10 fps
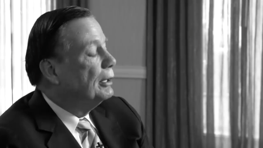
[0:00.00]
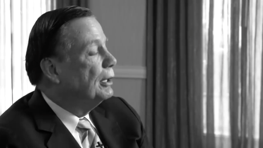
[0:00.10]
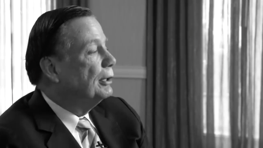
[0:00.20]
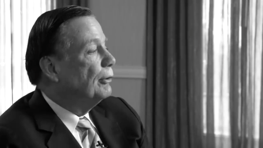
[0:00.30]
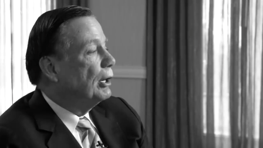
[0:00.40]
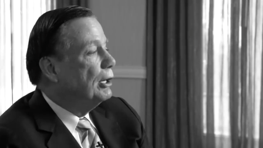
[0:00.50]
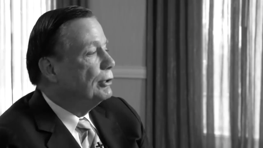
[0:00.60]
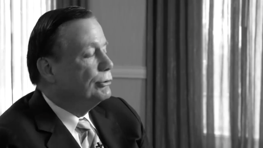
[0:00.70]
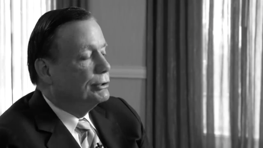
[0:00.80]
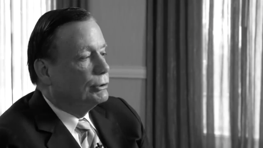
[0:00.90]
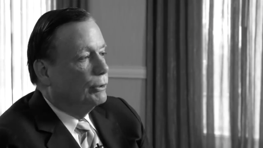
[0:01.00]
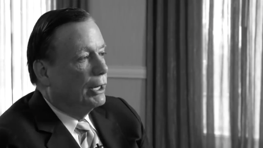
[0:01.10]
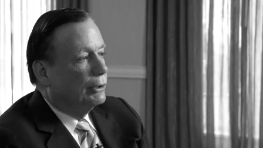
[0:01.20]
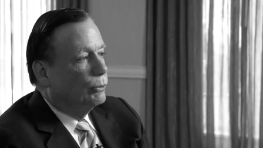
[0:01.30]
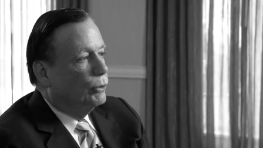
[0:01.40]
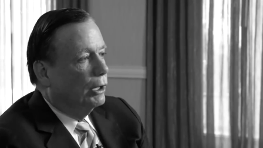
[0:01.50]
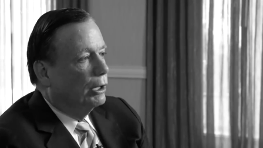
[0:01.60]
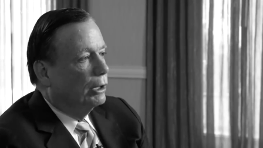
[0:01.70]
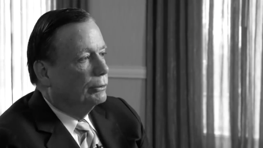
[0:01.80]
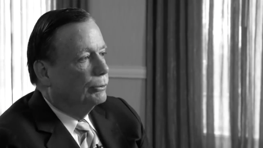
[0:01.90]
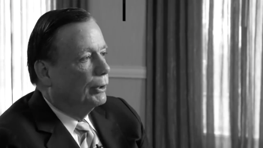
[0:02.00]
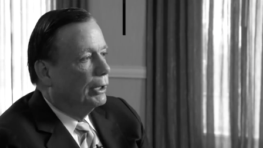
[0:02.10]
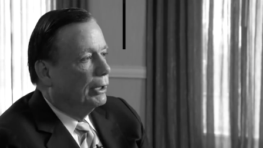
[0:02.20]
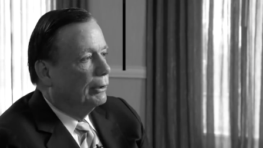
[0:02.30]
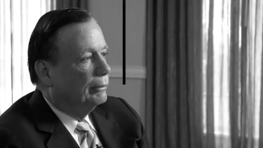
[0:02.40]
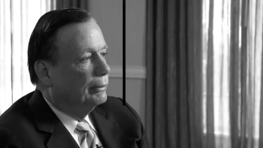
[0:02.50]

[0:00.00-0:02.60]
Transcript: And then there are countries around the world where